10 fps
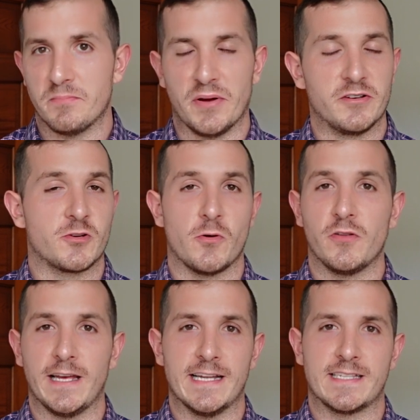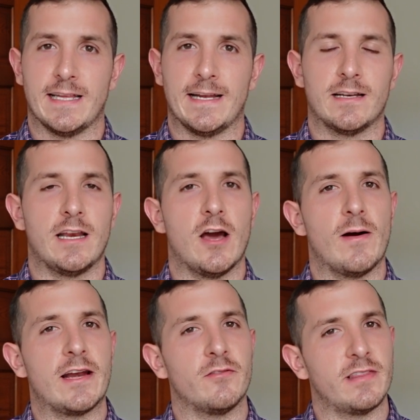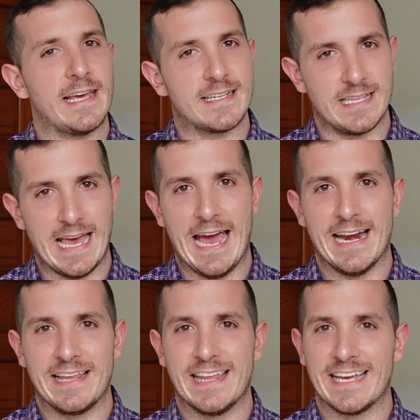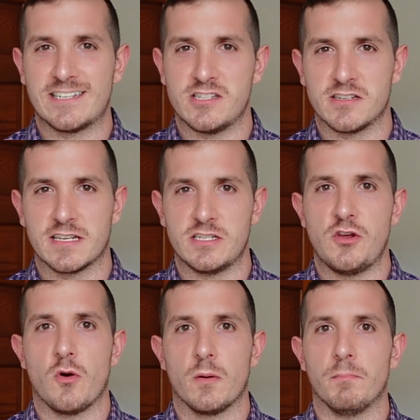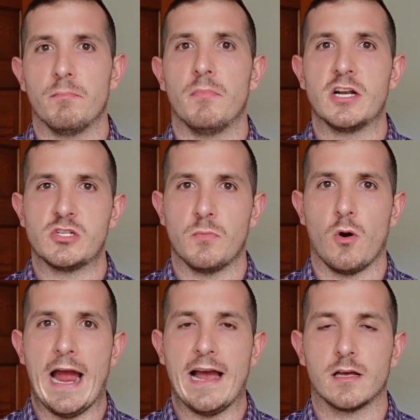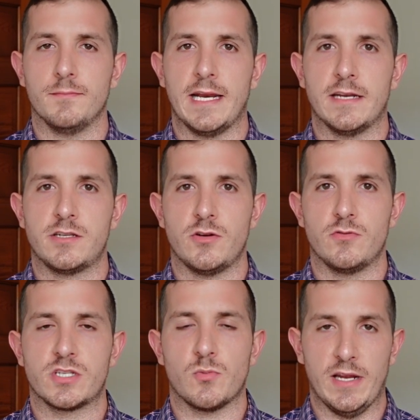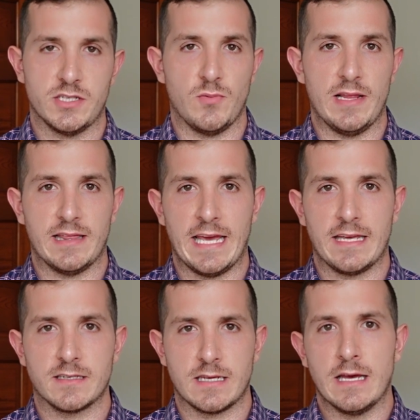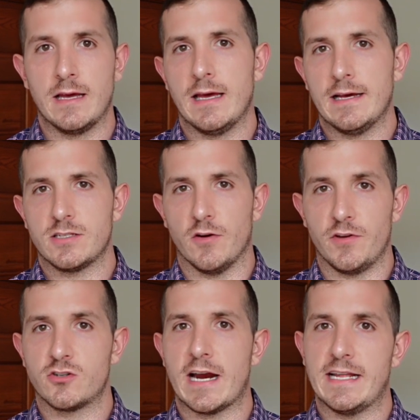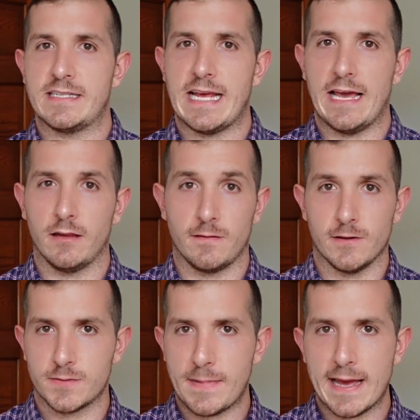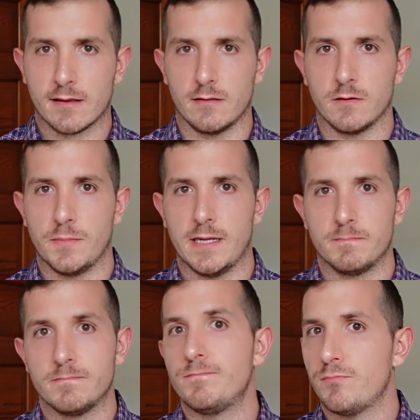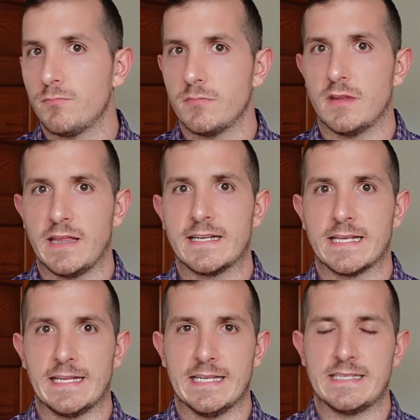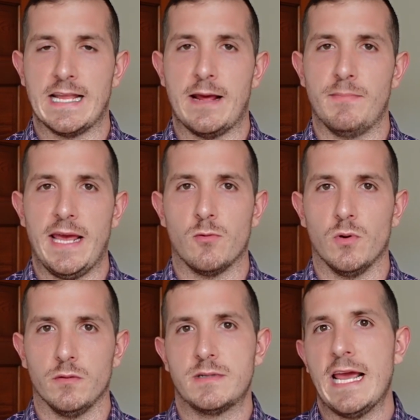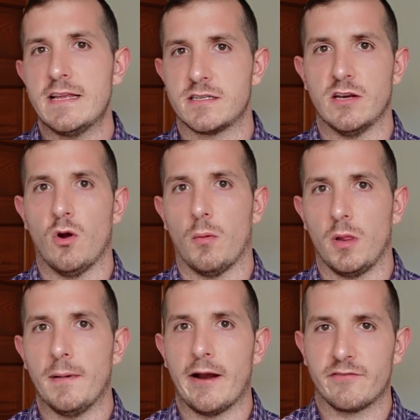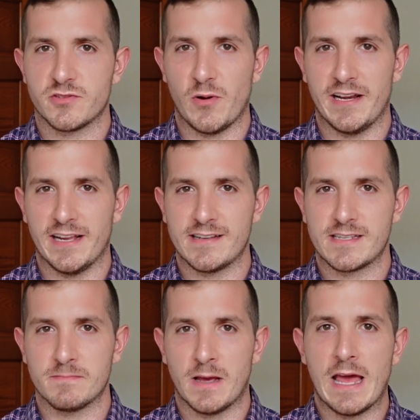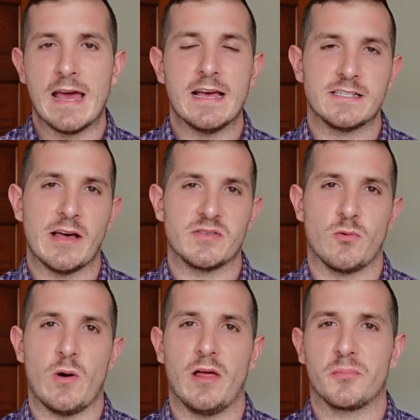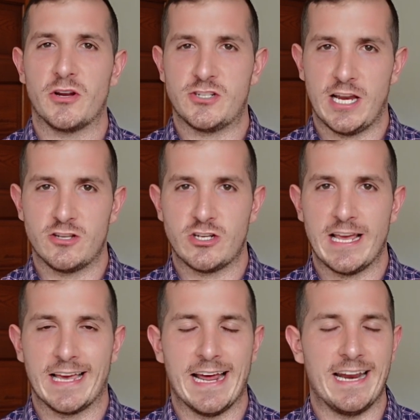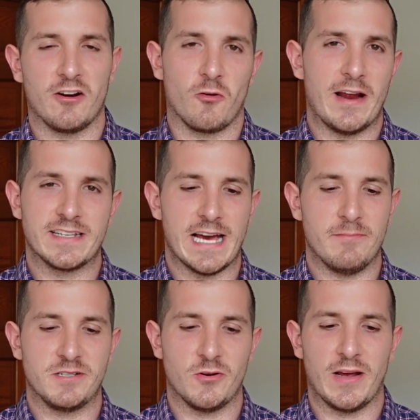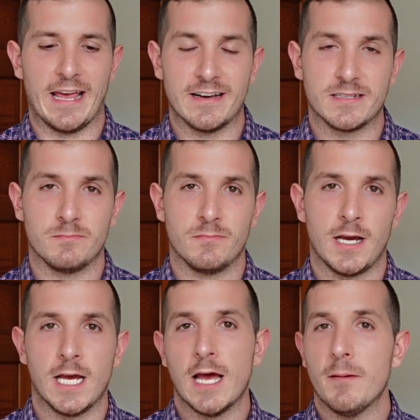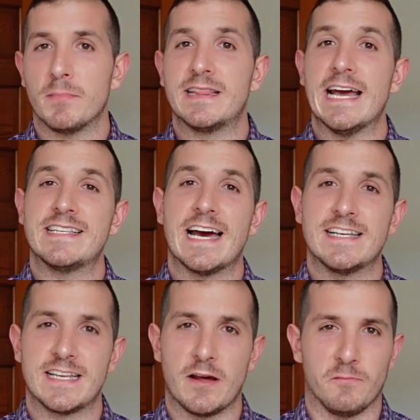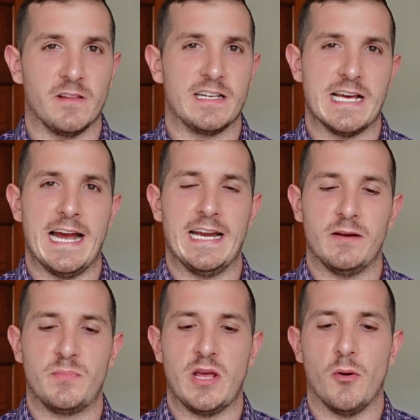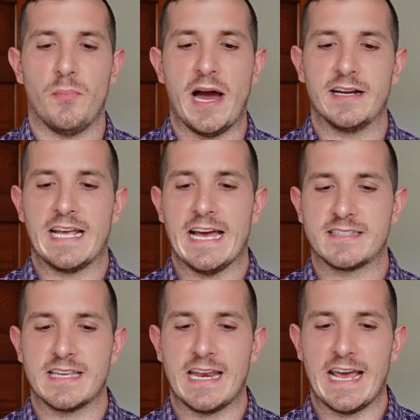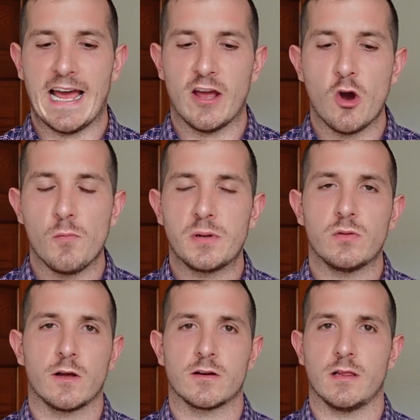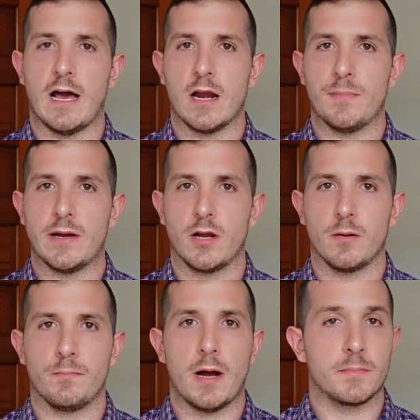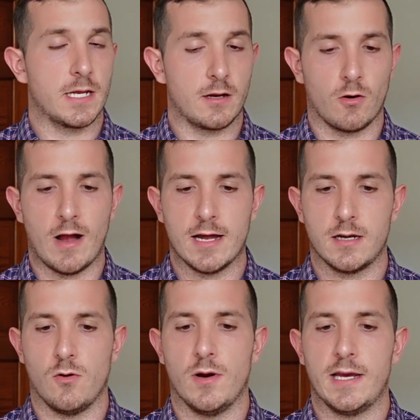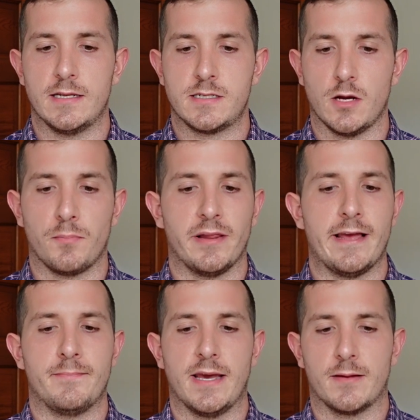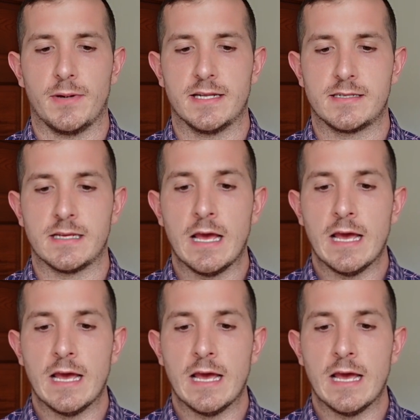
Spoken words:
But truly it's like, no, I don't think it's that. I think it's just because you're much more acclimated to sweet things. So if you try to tailor those back a little bit, things like this that I make will taste a normal amount of sweetness. So that was a well-appreciated shake, and I had a great time doing it. But that ties it up for the Diet NPO podcast today. I hope you learned a lot about your pumpkin carotenoids, your plant pigments.